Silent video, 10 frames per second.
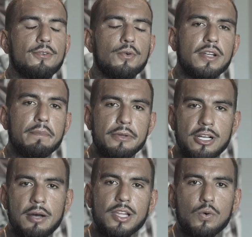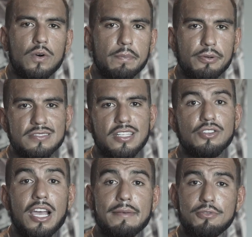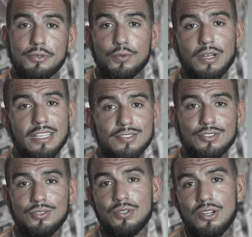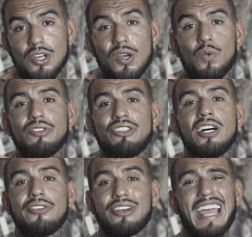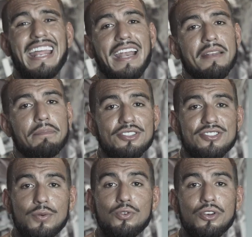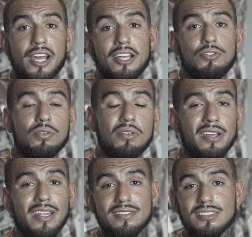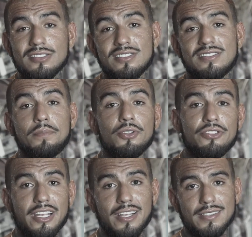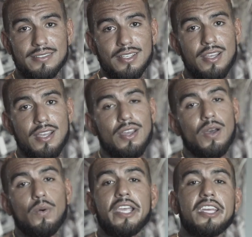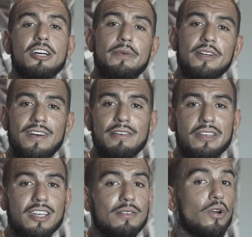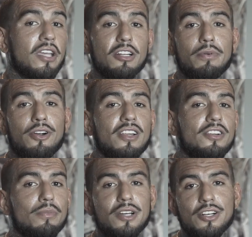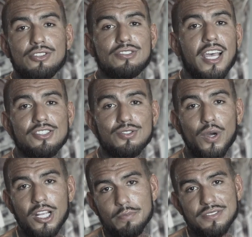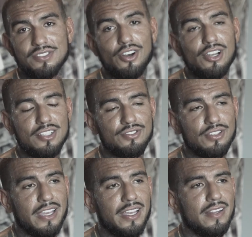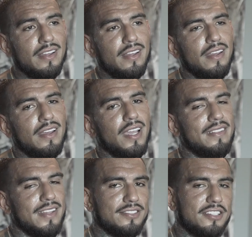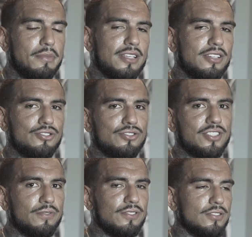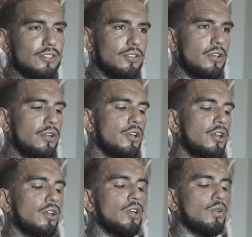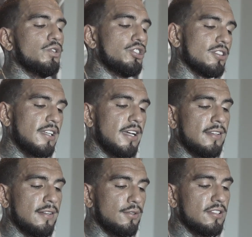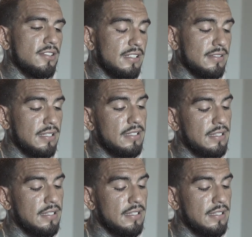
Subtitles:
you wanna become that 1%, you have to be willing to do what the other 99% will not do. And such simple thing as waking up at 5 a.m., waking up early, no matter your schedule, wake up as early as you can, and that's gonna make a huge difference. So we just got done with today's